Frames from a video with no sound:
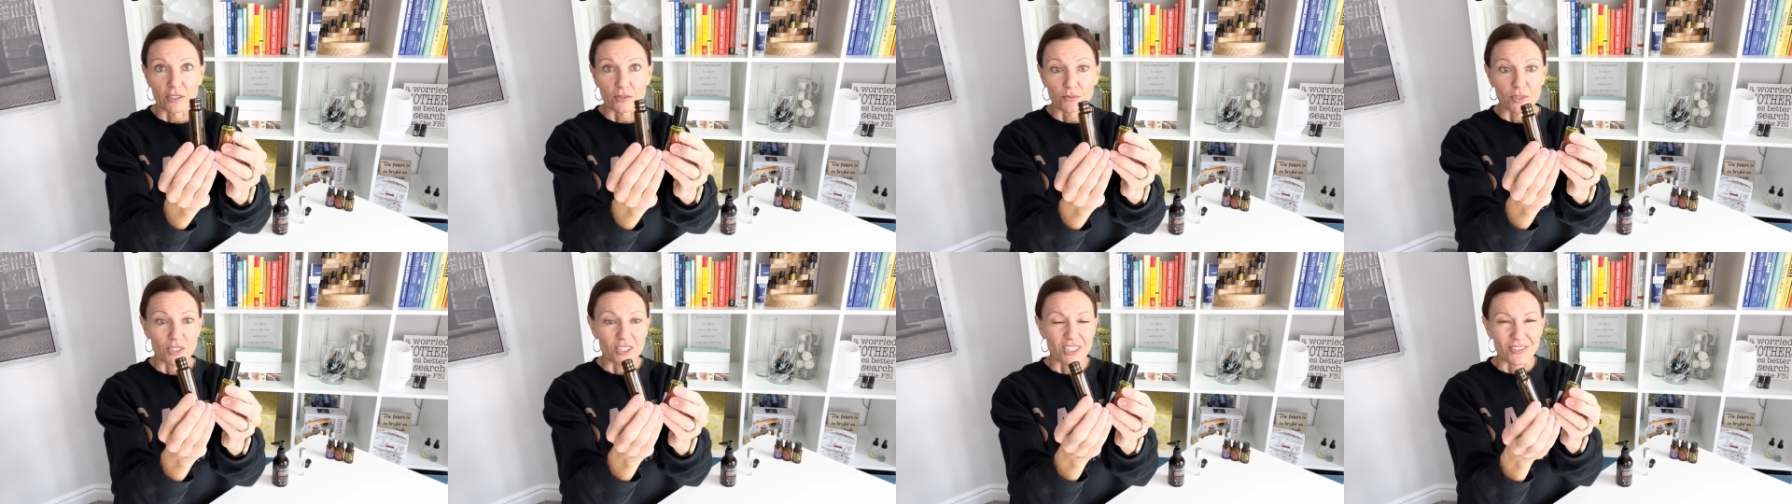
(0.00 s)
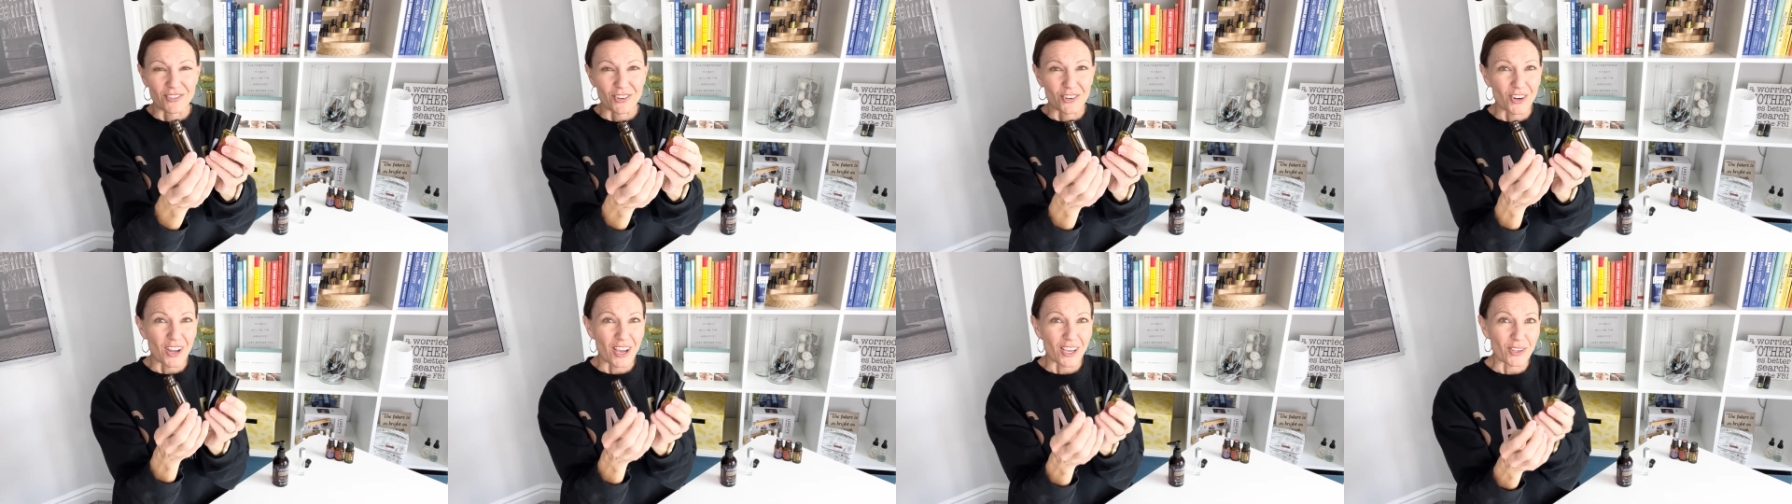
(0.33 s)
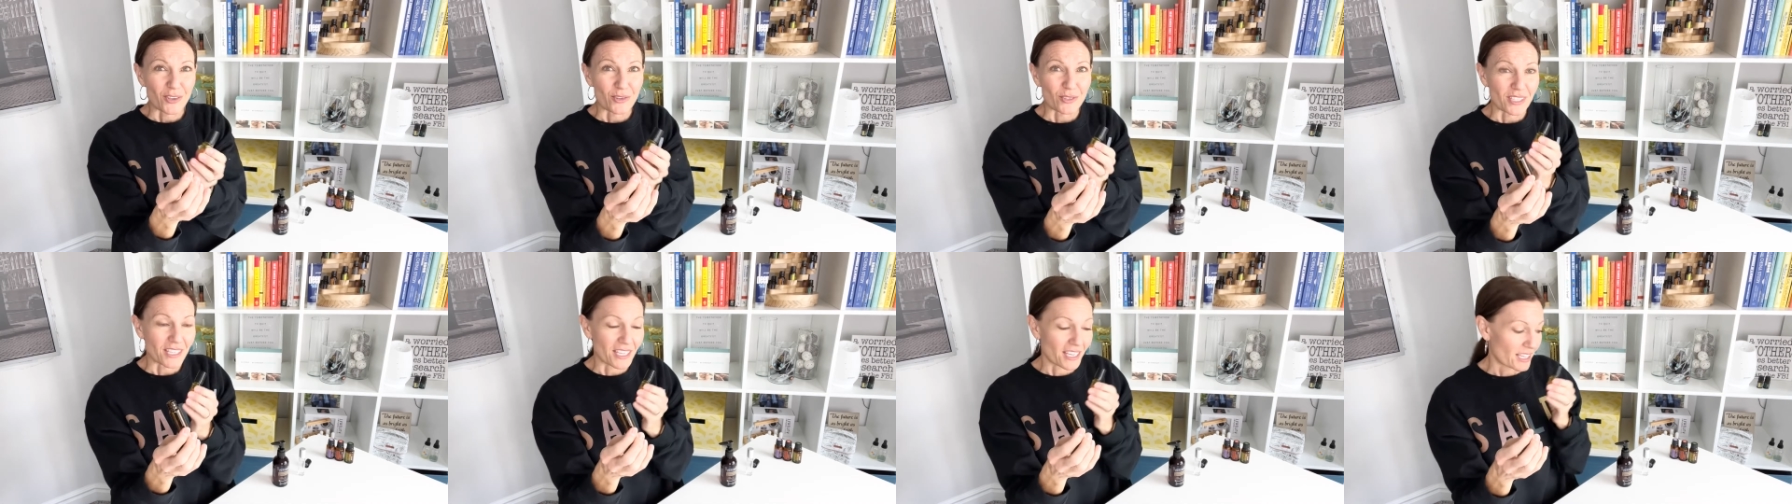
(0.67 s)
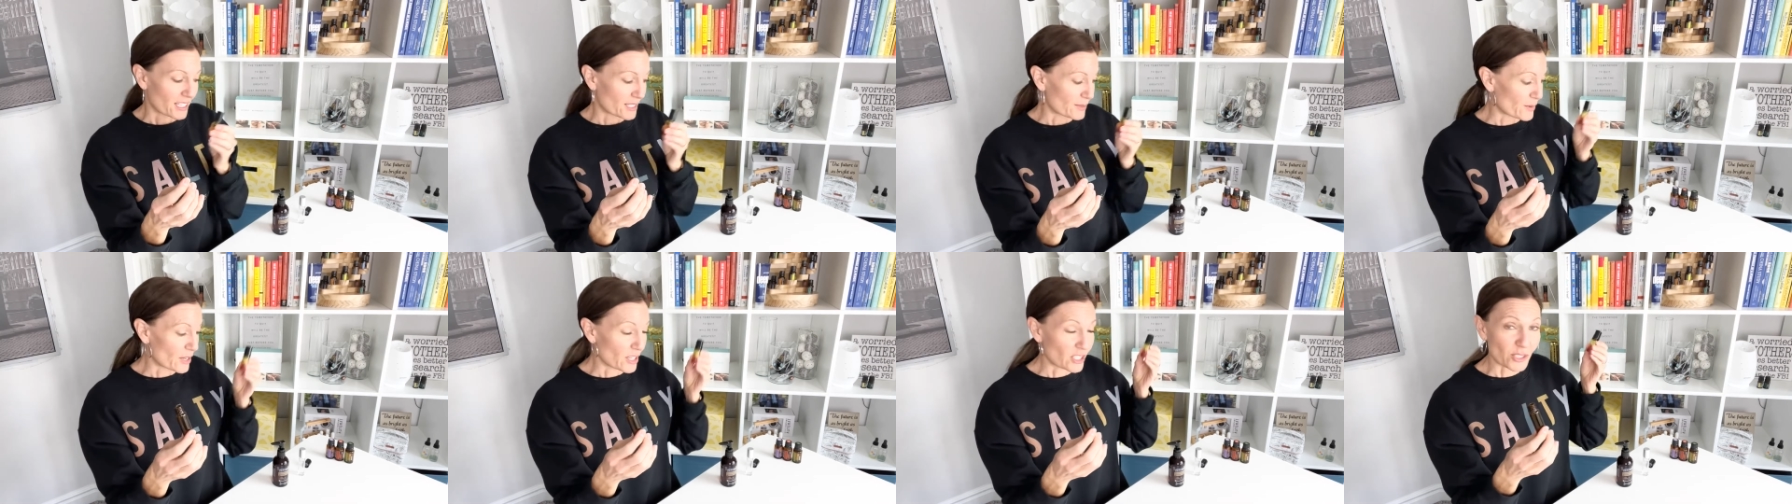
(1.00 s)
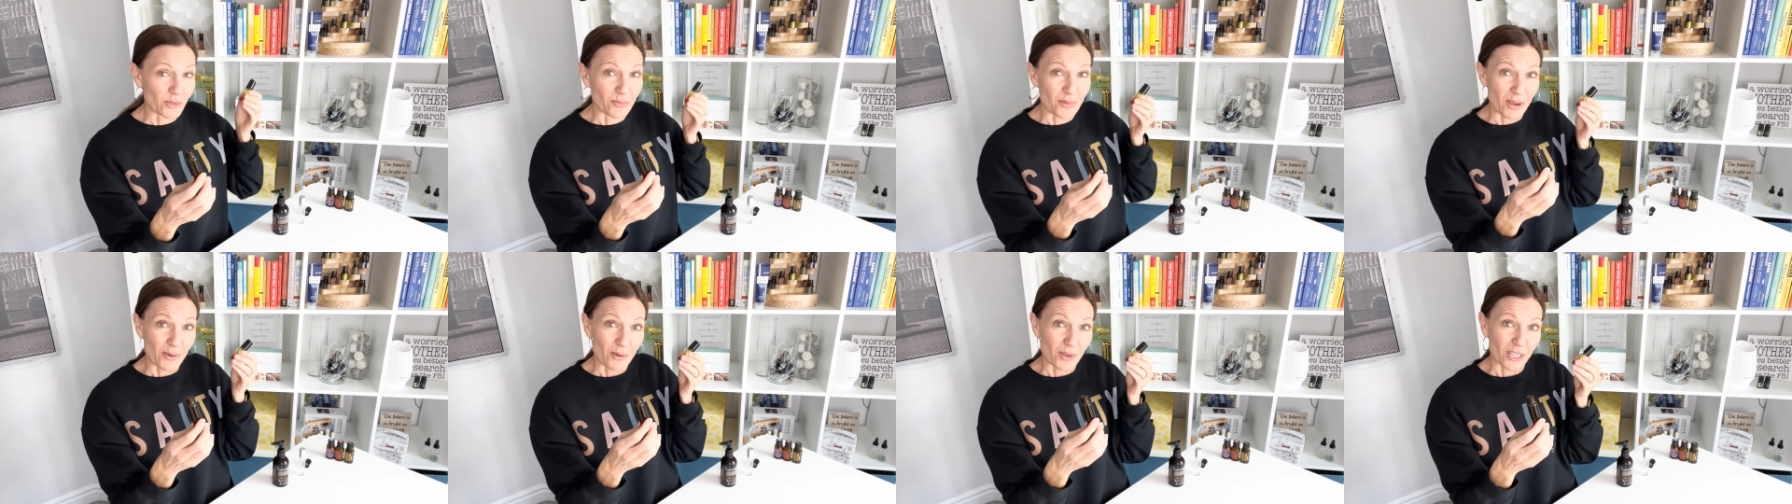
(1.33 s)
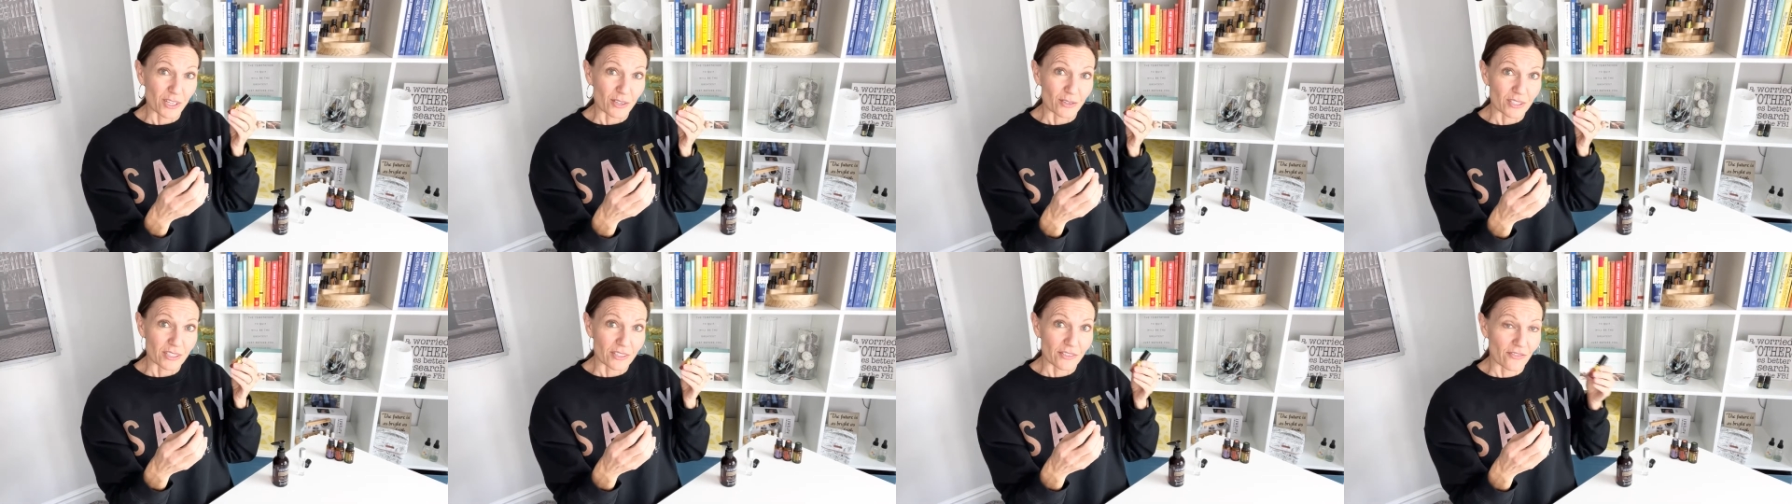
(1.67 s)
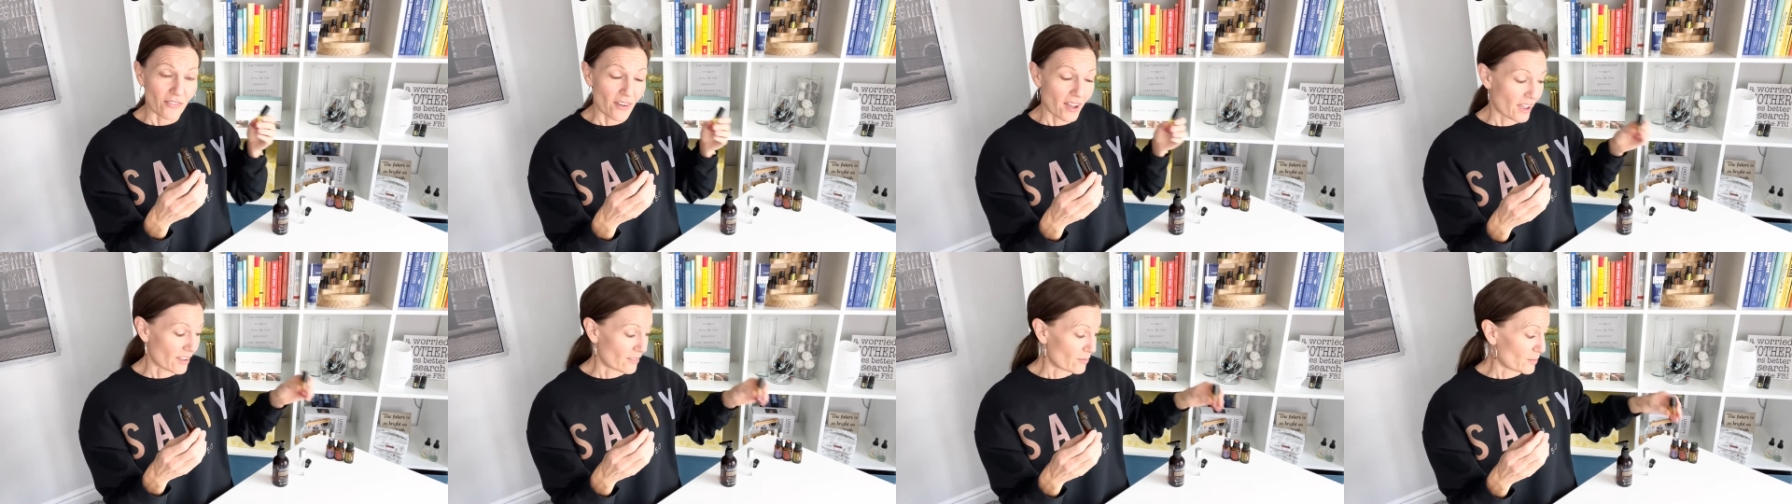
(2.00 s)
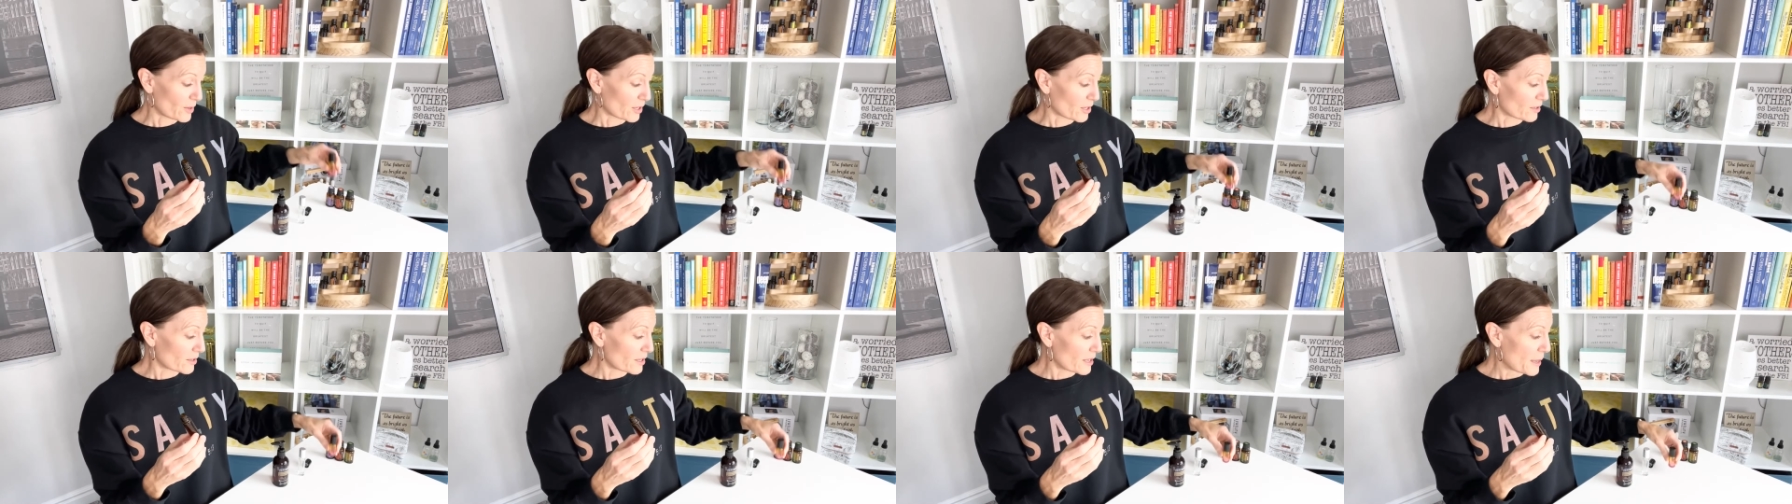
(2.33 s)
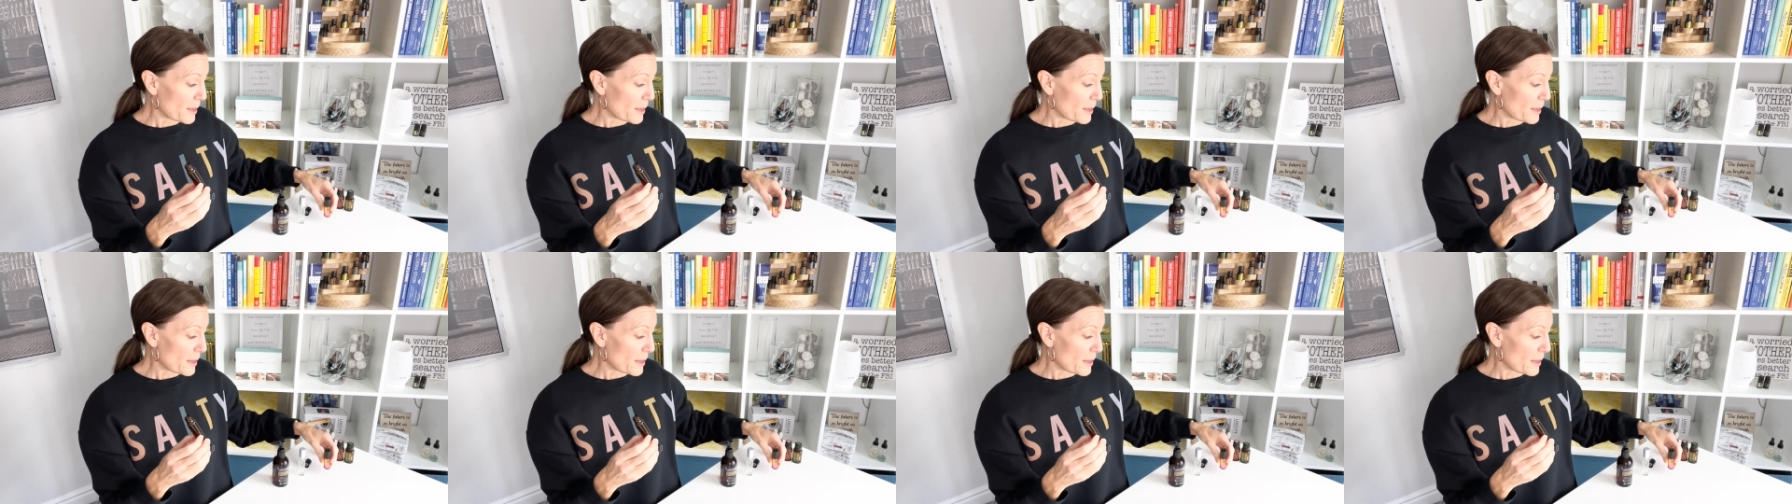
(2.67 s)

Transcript: which if you're not using it as much, you might want to use the 5 ml.